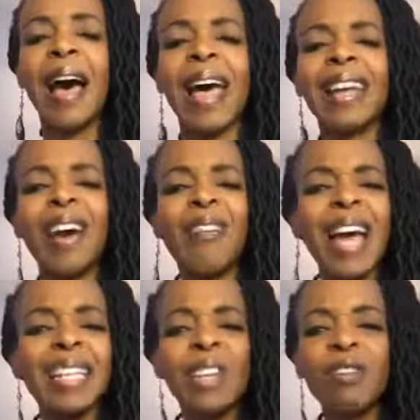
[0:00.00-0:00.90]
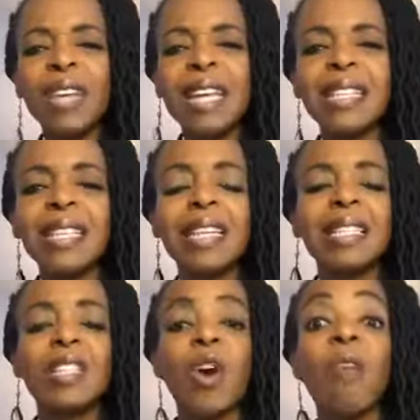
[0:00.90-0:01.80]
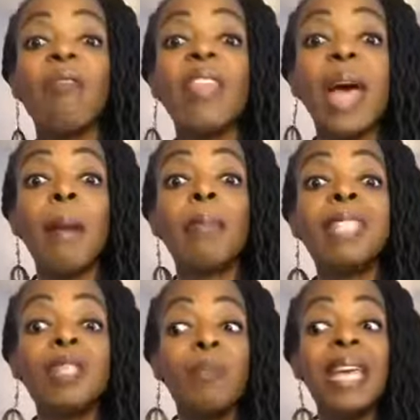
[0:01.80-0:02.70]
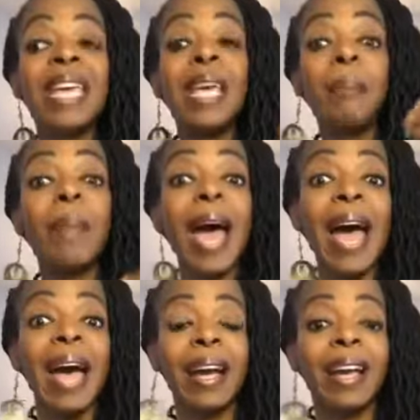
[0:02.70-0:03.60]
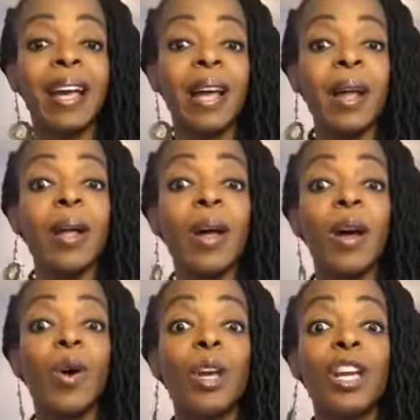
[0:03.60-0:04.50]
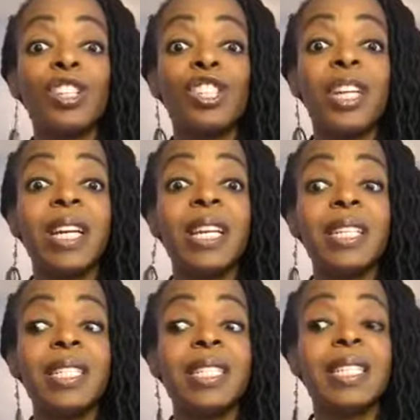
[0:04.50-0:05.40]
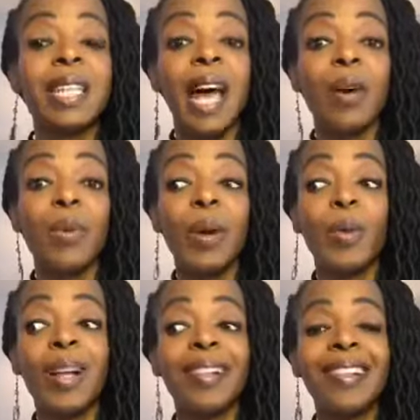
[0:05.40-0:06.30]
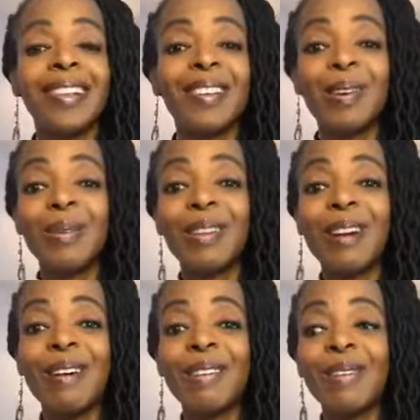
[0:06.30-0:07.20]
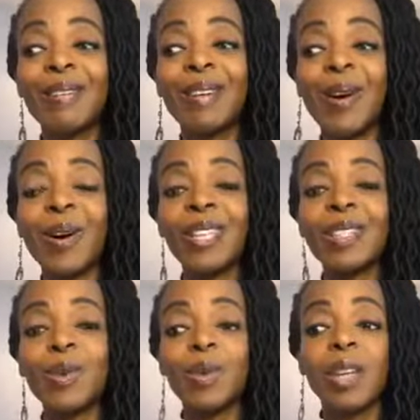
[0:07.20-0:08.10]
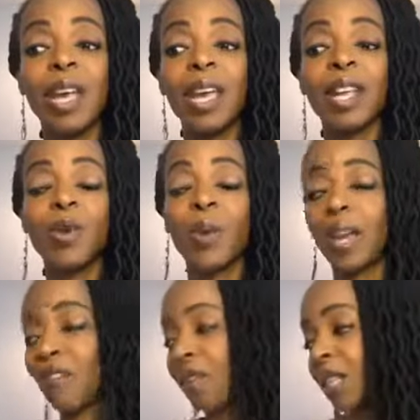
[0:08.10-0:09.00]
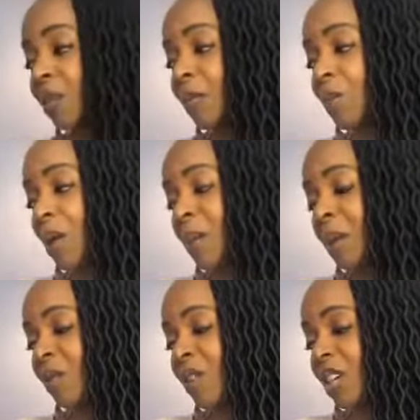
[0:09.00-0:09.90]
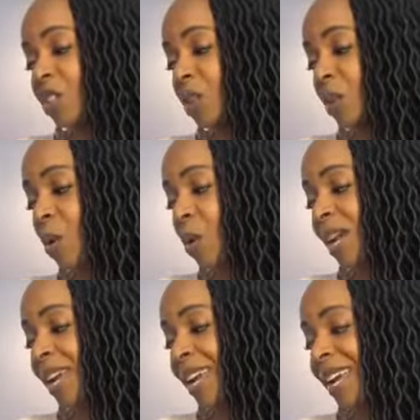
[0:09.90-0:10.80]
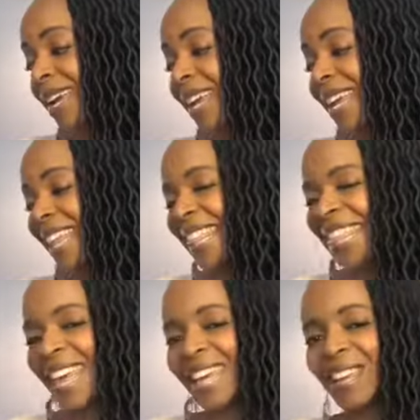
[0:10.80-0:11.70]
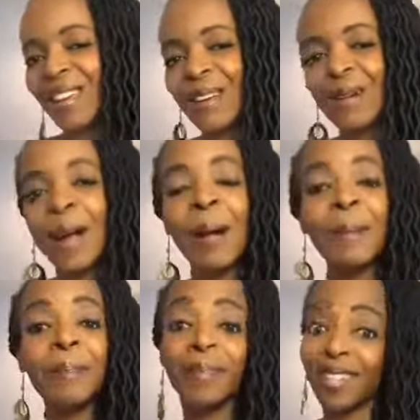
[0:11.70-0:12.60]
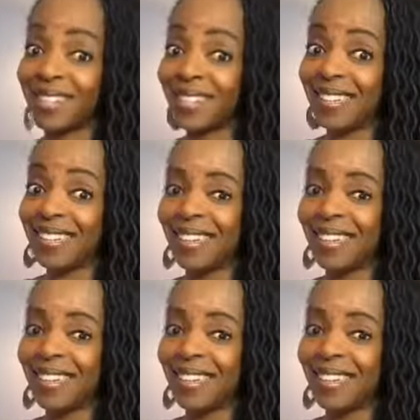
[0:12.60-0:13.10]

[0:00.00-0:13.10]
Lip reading: And I've had different incidences of them speaking back. Oh, here she is. We will go. We're going soon. Can you wait for a little bit while mommy finishes the recording? Thank you. You see?